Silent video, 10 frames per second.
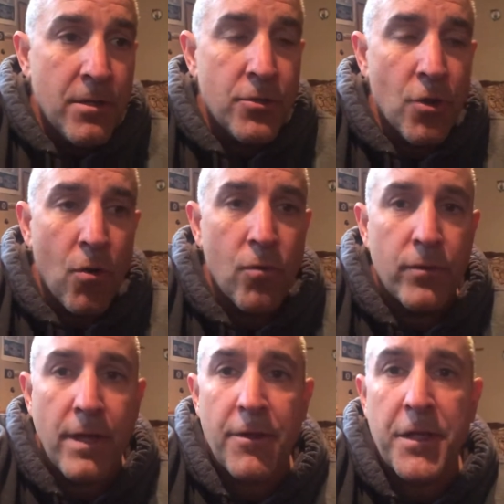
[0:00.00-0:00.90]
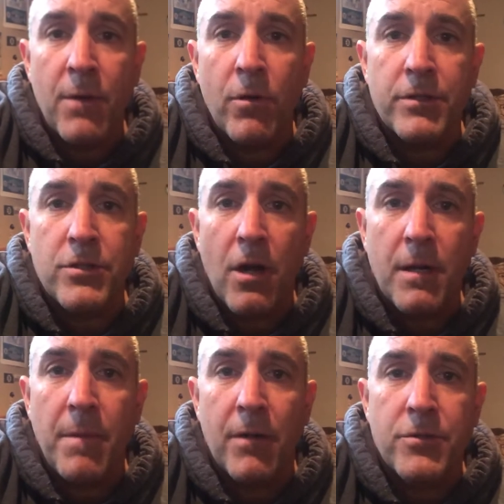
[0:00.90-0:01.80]
So the other thing I wanted to
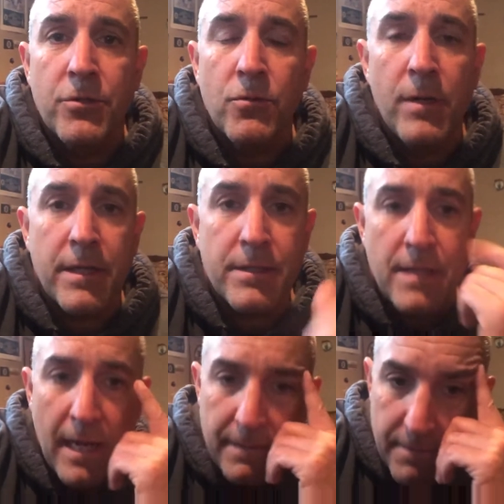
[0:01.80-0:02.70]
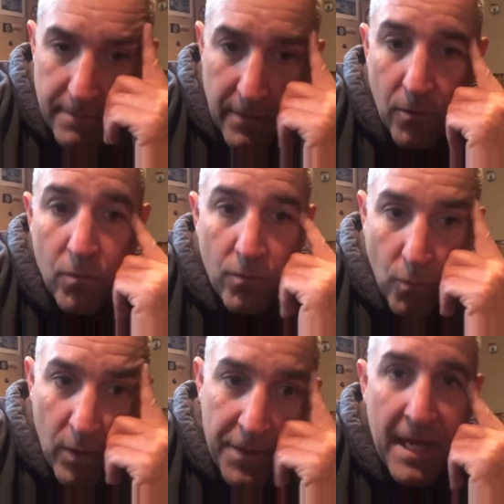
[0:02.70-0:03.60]
talk about too is that
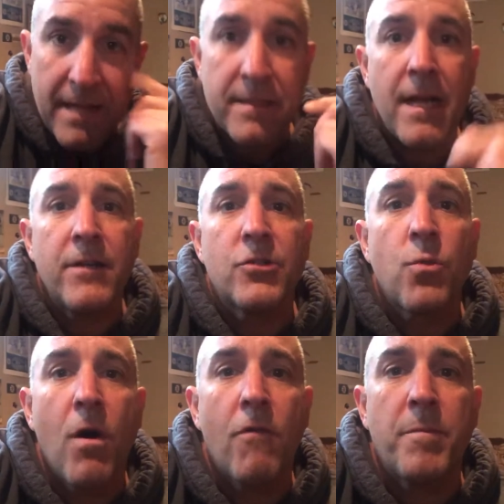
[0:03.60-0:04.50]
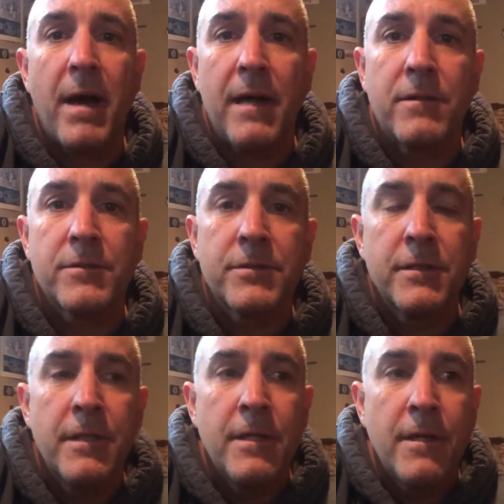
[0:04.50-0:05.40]
with that 10 to 12 pounds,
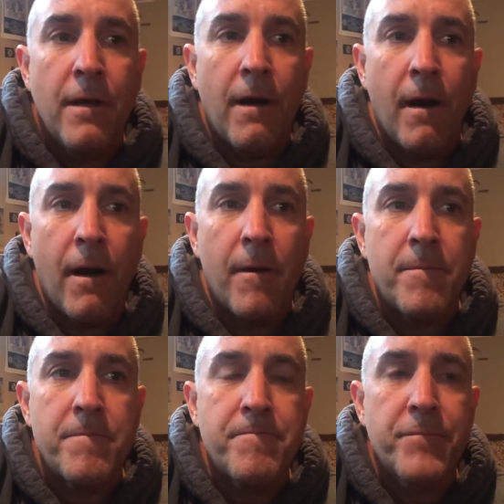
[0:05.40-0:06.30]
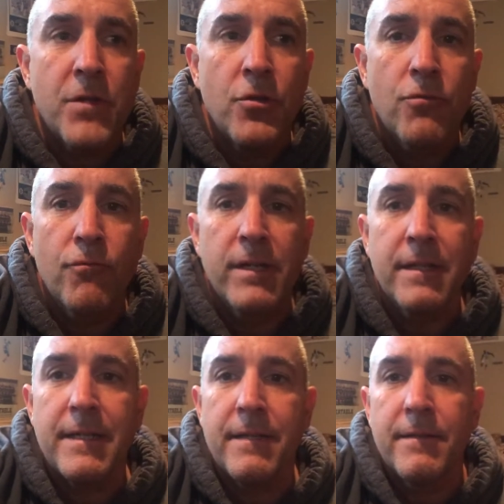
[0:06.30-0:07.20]

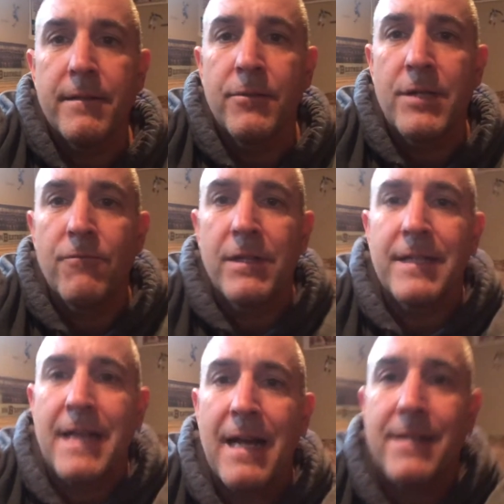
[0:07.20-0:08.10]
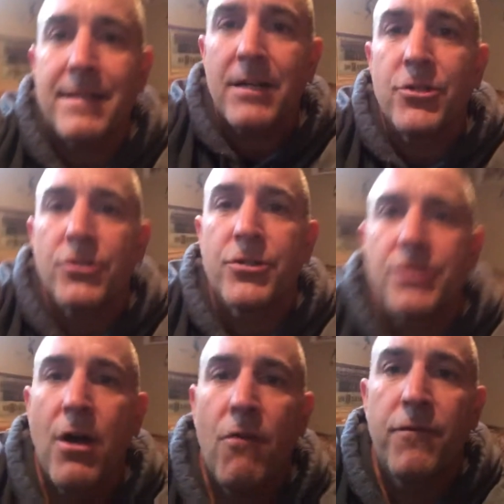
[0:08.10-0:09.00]
you can really kind of set
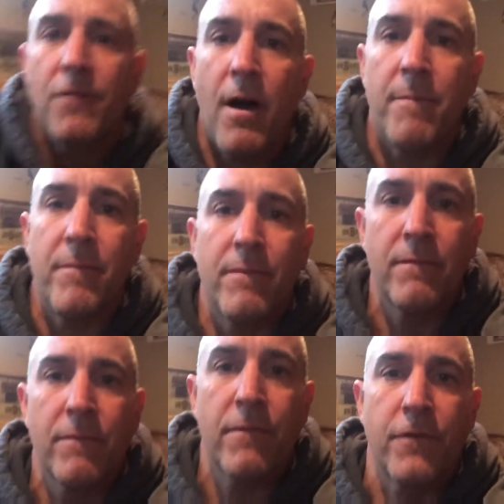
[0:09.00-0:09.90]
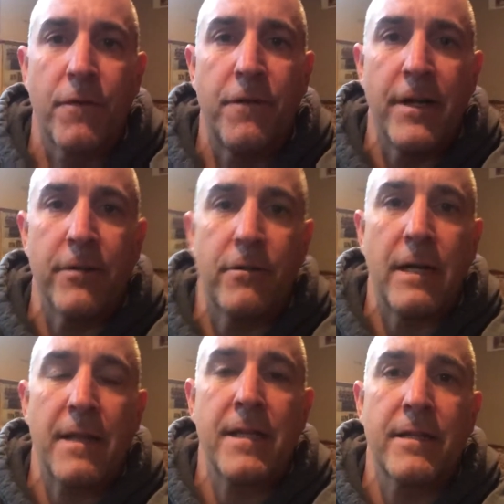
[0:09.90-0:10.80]
yourself up for failure. And
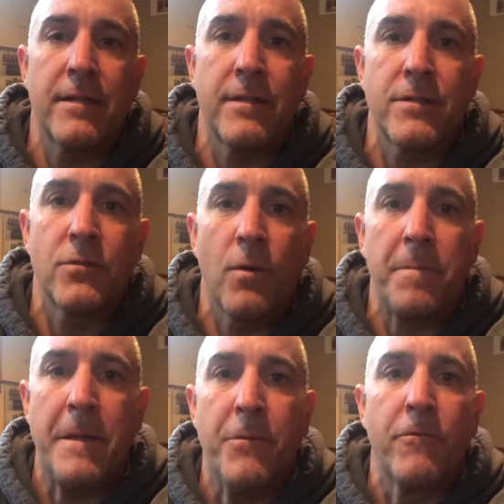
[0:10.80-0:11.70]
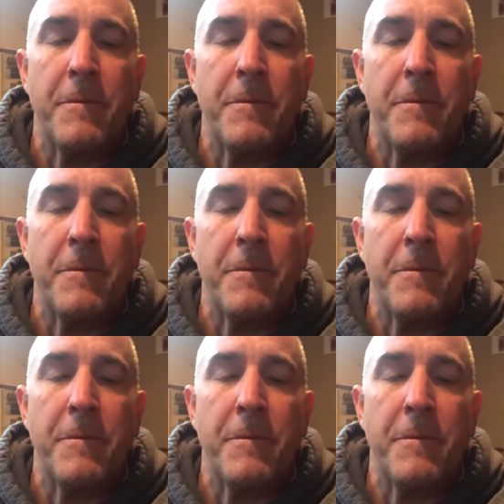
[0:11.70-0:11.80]
I think that this is what people